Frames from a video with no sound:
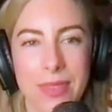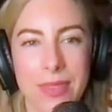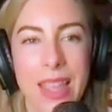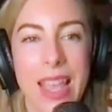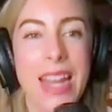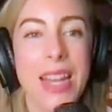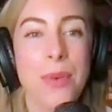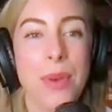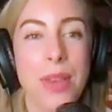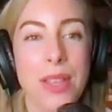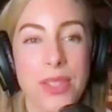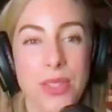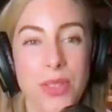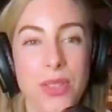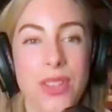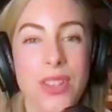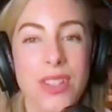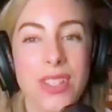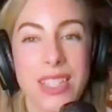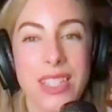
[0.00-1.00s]
Anyway, so
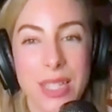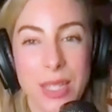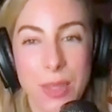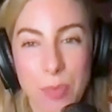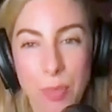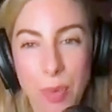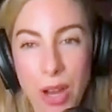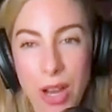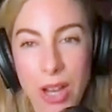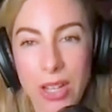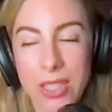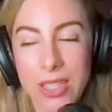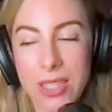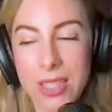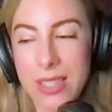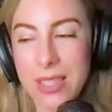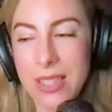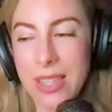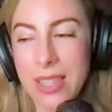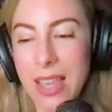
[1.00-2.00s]
there's these
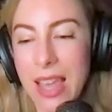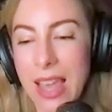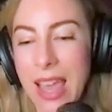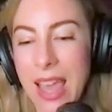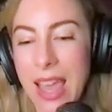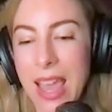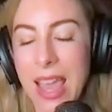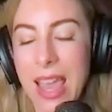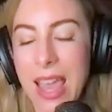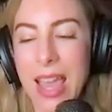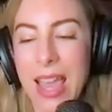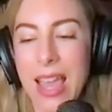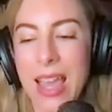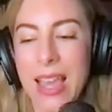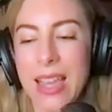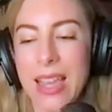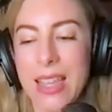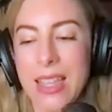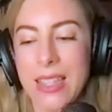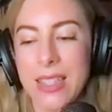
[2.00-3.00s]
books,
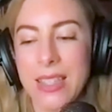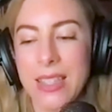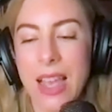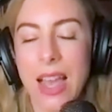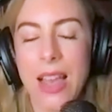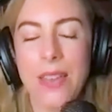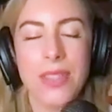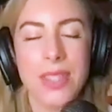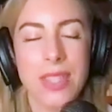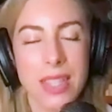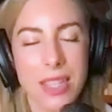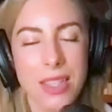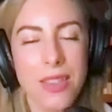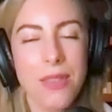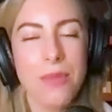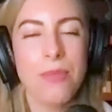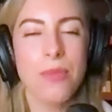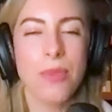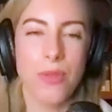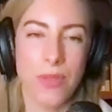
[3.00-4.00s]
and I've seen
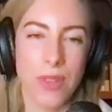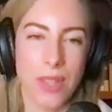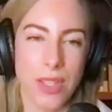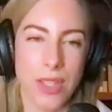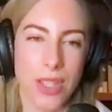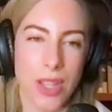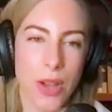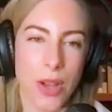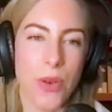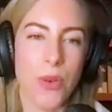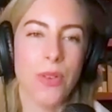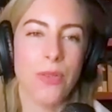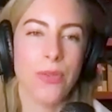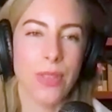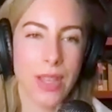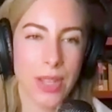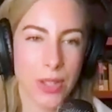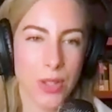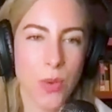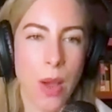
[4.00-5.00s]
the movies though of
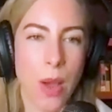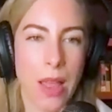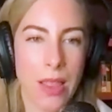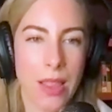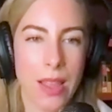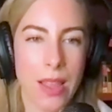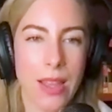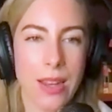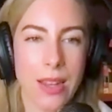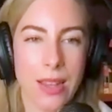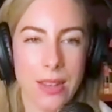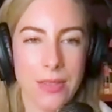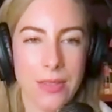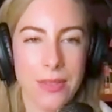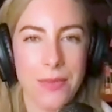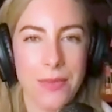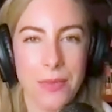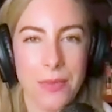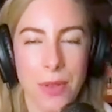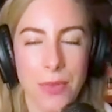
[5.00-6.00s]
like Twilight
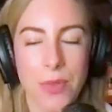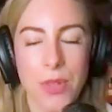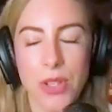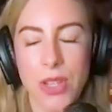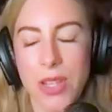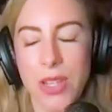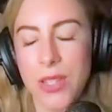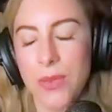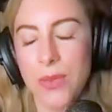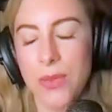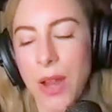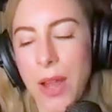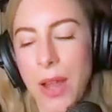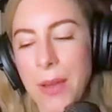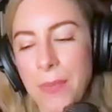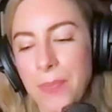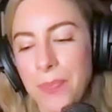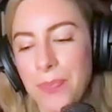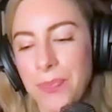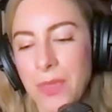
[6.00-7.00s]
and 50 Shades of
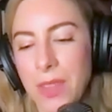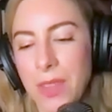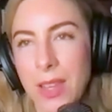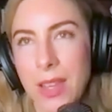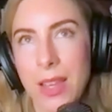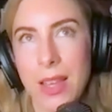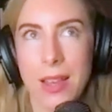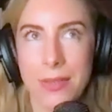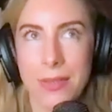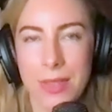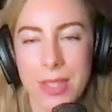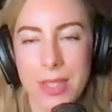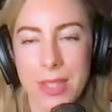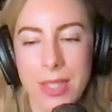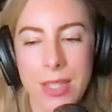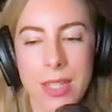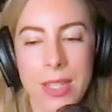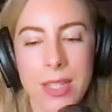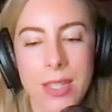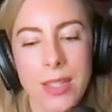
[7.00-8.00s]
Grey,
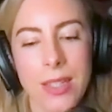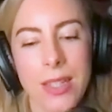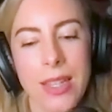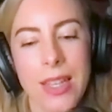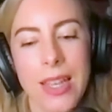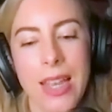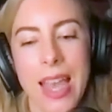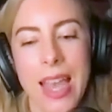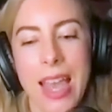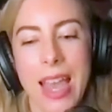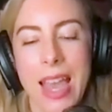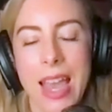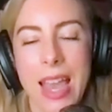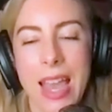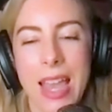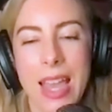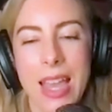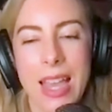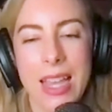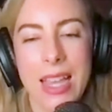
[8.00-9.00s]
obviously.
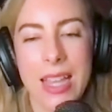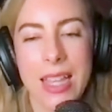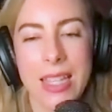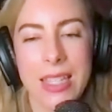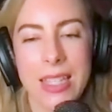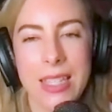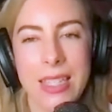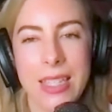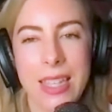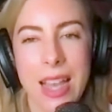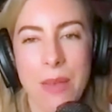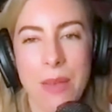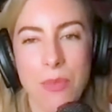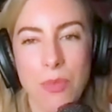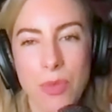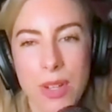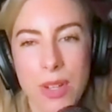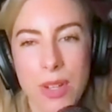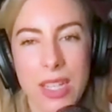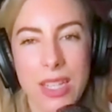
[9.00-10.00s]
And I'm
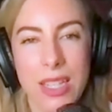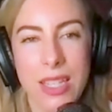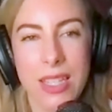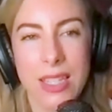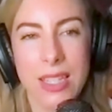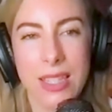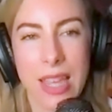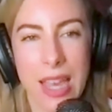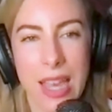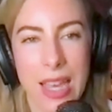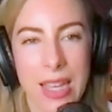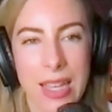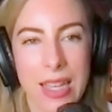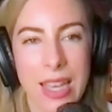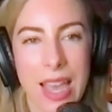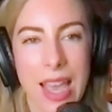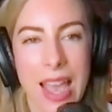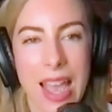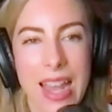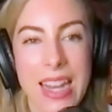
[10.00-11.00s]
reading this thing,
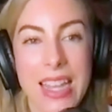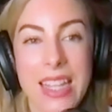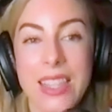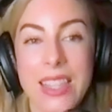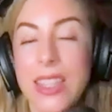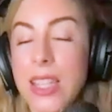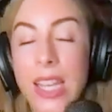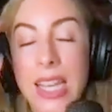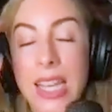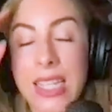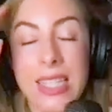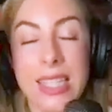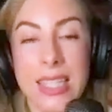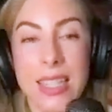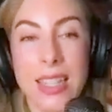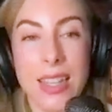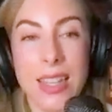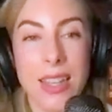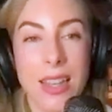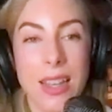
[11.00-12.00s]
and
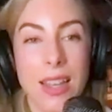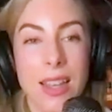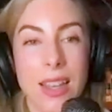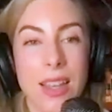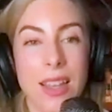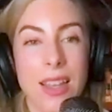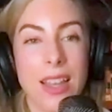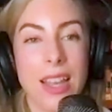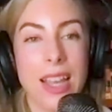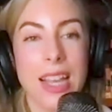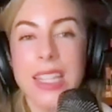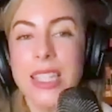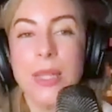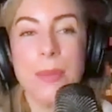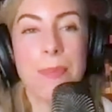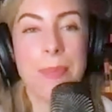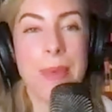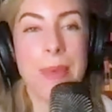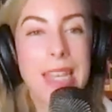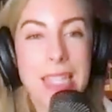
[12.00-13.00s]
it's
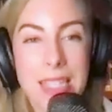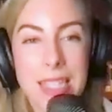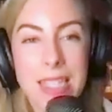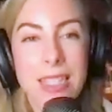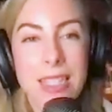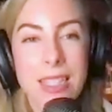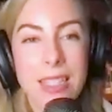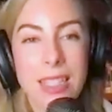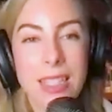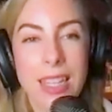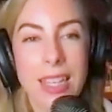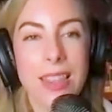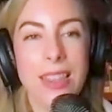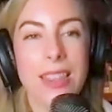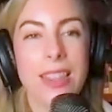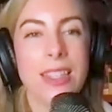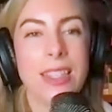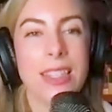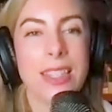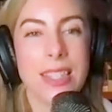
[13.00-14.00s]
basically
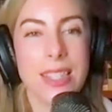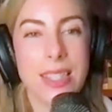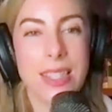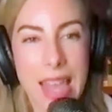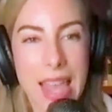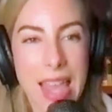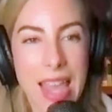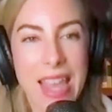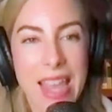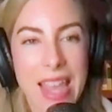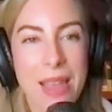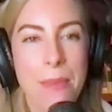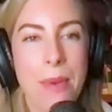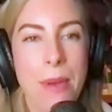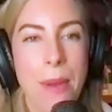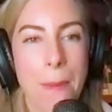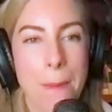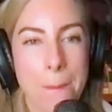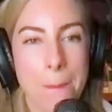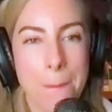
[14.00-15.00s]
the same
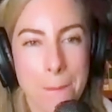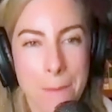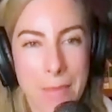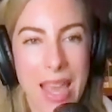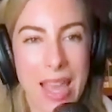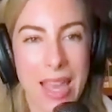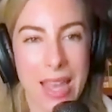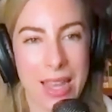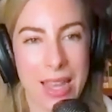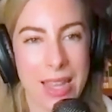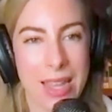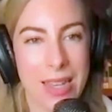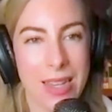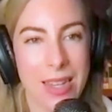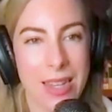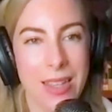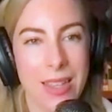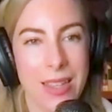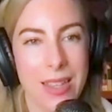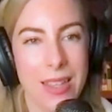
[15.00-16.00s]
man